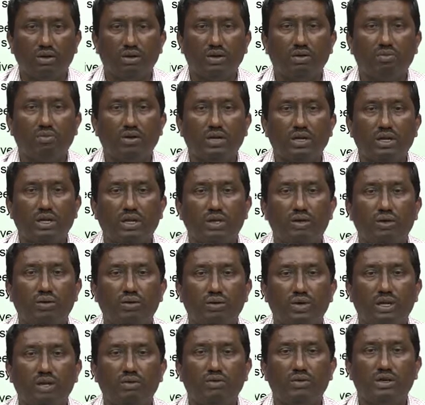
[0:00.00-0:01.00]
132
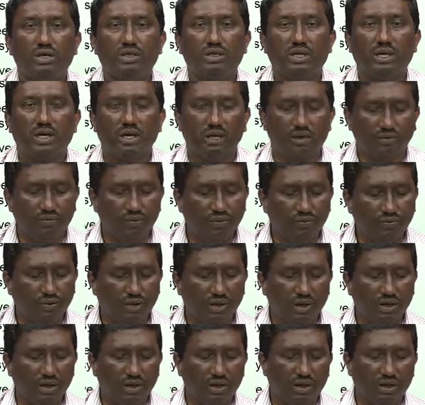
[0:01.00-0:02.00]
kV it is
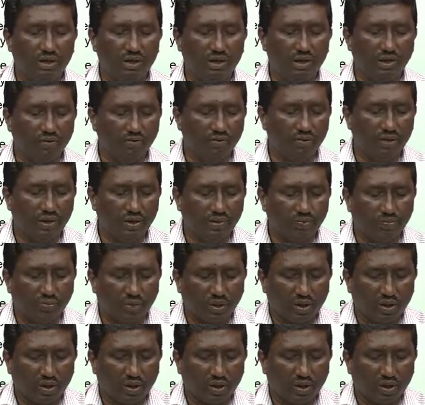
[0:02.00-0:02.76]
150 MVA.